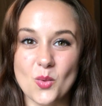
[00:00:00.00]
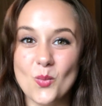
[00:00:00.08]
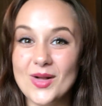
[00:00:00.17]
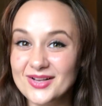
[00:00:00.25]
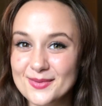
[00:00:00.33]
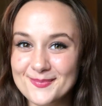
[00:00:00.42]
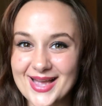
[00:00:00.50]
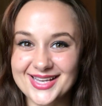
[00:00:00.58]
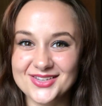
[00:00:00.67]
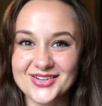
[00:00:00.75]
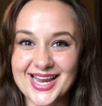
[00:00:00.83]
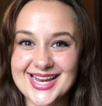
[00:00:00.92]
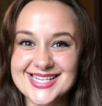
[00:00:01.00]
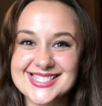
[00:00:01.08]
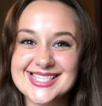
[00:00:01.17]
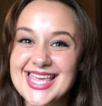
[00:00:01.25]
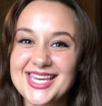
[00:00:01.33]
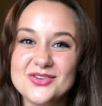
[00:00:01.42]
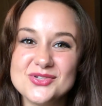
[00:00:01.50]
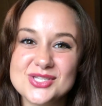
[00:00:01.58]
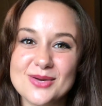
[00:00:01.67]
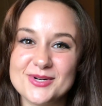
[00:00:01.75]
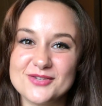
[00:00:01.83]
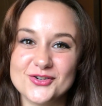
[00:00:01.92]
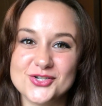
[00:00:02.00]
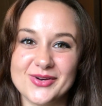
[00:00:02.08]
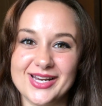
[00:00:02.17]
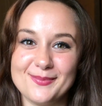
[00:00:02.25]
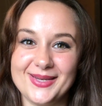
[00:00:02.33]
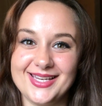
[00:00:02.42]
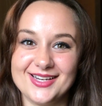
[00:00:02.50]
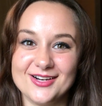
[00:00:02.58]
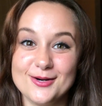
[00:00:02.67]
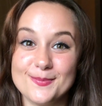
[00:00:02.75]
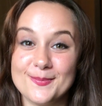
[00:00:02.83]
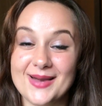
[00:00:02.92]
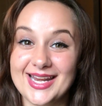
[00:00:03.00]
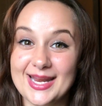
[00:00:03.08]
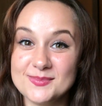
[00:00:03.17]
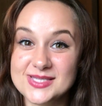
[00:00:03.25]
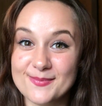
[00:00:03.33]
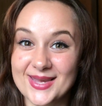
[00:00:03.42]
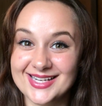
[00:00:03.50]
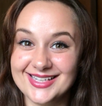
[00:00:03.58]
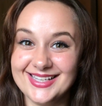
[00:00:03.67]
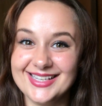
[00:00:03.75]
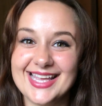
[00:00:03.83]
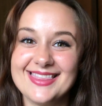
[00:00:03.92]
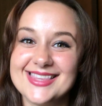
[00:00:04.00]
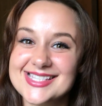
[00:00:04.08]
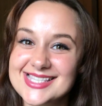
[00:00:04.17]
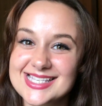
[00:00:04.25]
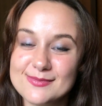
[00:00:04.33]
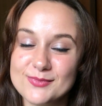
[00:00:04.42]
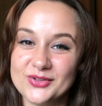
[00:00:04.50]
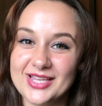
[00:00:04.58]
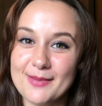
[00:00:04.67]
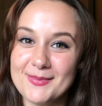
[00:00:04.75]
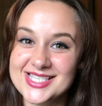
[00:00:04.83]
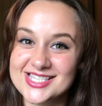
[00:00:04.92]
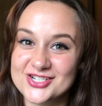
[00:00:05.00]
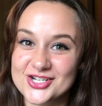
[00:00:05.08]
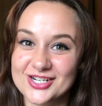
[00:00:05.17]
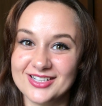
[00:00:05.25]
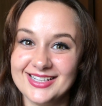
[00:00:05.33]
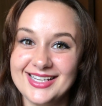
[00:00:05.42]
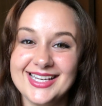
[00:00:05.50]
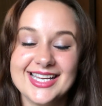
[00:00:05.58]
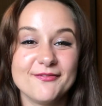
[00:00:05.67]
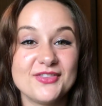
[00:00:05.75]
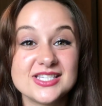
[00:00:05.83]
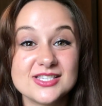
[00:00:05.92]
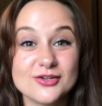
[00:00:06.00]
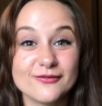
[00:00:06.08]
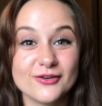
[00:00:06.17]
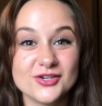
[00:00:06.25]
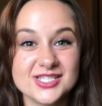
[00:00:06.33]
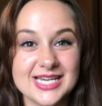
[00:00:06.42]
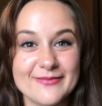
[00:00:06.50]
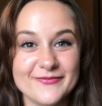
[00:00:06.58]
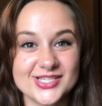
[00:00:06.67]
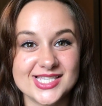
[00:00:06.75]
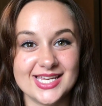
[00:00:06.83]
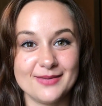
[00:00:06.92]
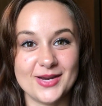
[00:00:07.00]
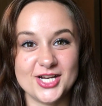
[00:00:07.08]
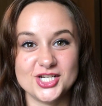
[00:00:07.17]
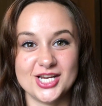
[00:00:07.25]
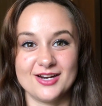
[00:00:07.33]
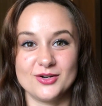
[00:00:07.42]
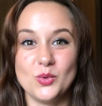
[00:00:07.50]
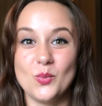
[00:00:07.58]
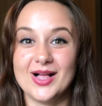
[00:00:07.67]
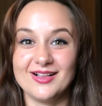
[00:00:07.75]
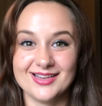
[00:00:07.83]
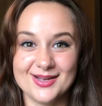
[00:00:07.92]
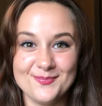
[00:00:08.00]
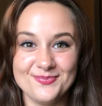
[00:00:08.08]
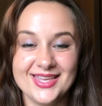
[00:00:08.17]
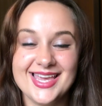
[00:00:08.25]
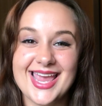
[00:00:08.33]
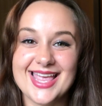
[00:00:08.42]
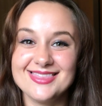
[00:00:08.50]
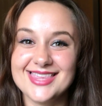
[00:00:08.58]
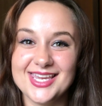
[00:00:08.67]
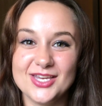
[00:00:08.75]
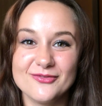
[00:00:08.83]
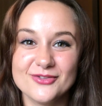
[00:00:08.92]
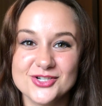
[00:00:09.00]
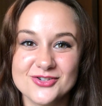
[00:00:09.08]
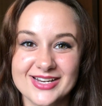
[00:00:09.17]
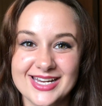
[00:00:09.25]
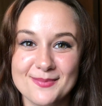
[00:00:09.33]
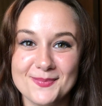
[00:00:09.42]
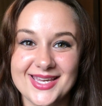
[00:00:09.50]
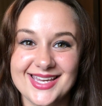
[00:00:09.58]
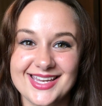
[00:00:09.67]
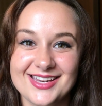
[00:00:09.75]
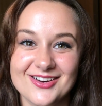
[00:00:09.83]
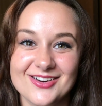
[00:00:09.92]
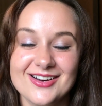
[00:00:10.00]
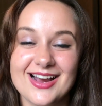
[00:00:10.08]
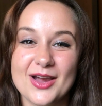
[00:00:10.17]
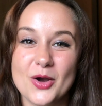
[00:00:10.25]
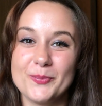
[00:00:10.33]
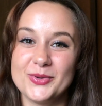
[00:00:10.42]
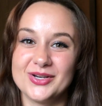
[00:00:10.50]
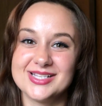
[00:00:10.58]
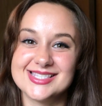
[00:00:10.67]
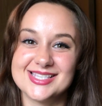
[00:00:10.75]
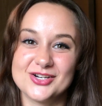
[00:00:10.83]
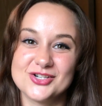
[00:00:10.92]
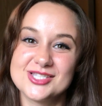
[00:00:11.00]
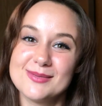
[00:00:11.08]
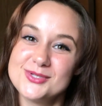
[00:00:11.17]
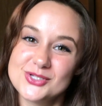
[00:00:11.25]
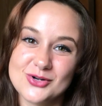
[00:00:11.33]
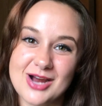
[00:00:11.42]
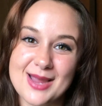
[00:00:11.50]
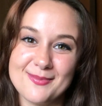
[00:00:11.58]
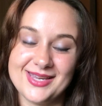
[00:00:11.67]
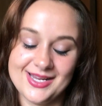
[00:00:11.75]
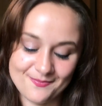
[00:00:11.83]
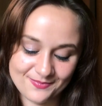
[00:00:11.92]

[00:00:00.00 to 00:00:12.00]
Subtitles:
Welcome back, you guys. Thank you so much for joining me here. My name's Amanda, and this is Moonlight Messenger. If this is your first time visiting my channel, welcome, and thank you for joining me here. I hope you consider subscribing.